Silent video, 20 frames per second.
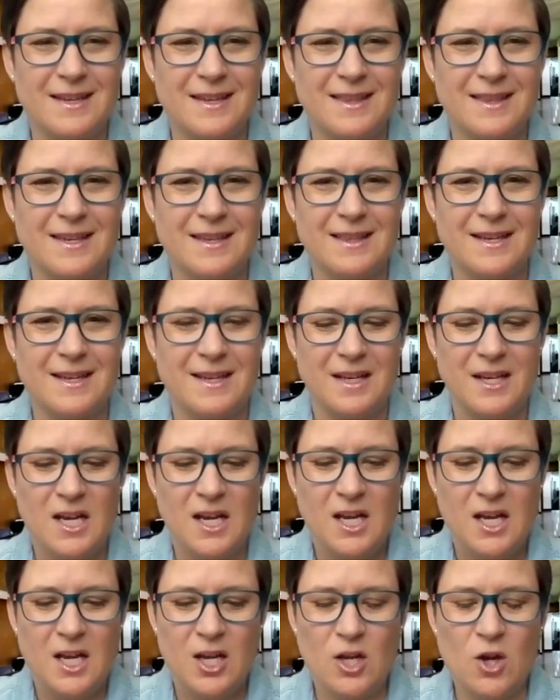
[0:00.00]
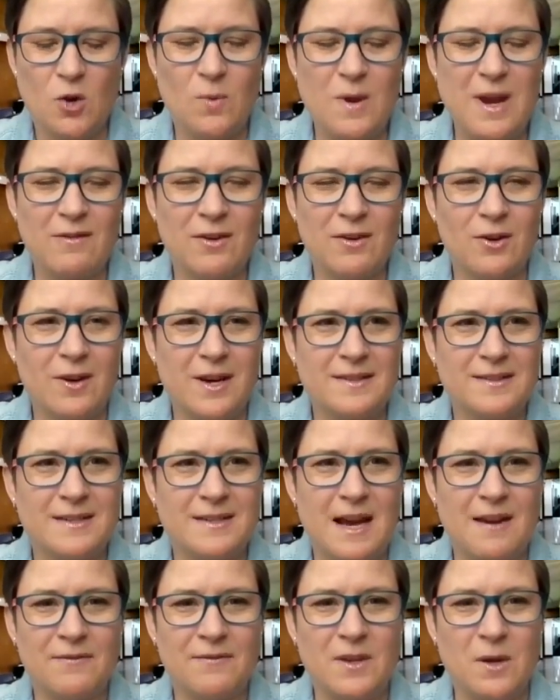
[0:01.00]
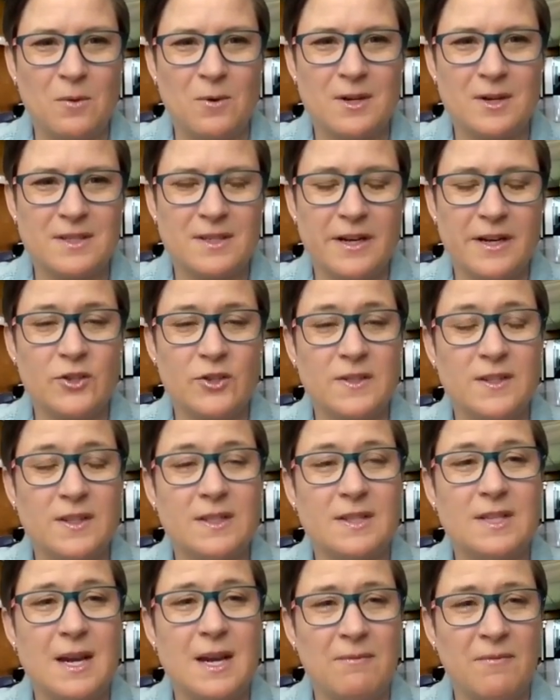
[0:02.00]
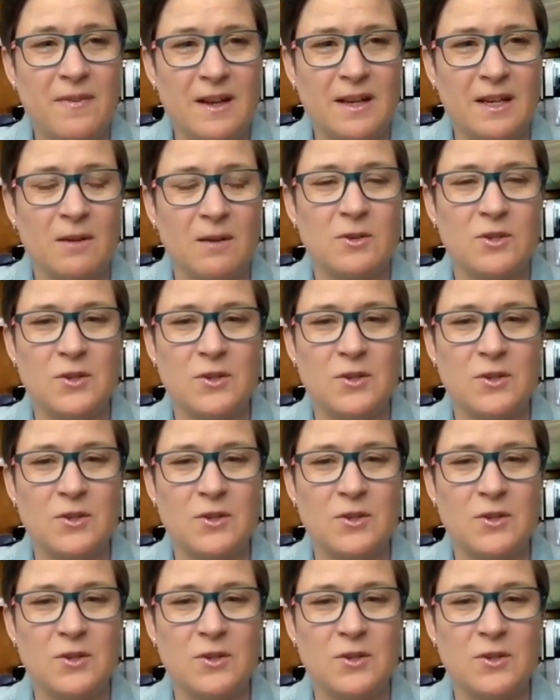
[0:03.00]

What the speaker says: I think that, you know, we have a great staff that works in our just-in-time funding,